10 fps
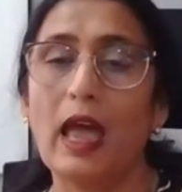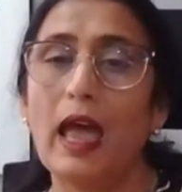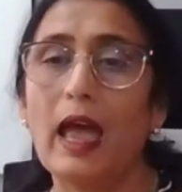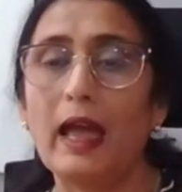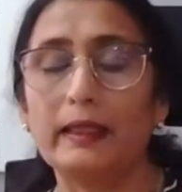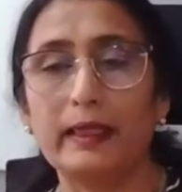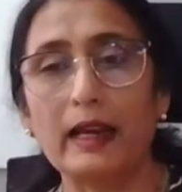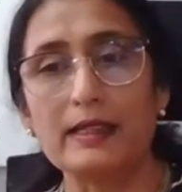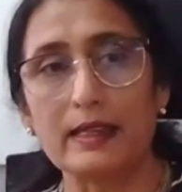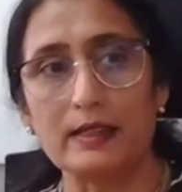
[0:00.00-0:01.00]
And that
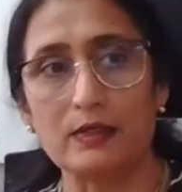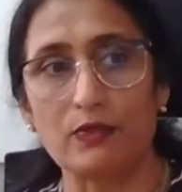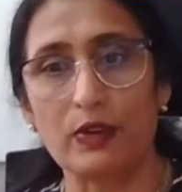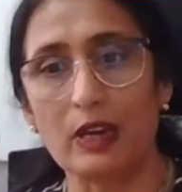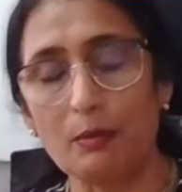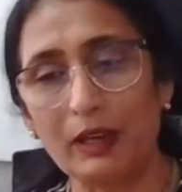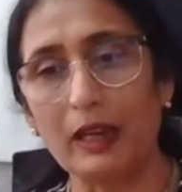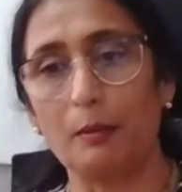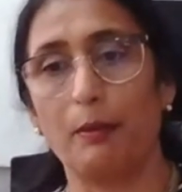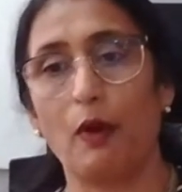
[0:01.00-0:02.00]
is extremely
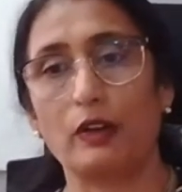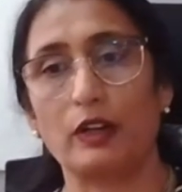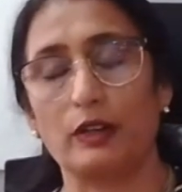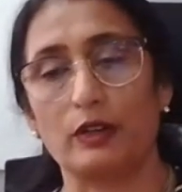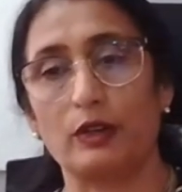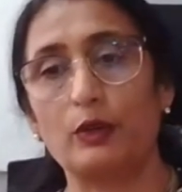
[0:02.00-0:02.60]
important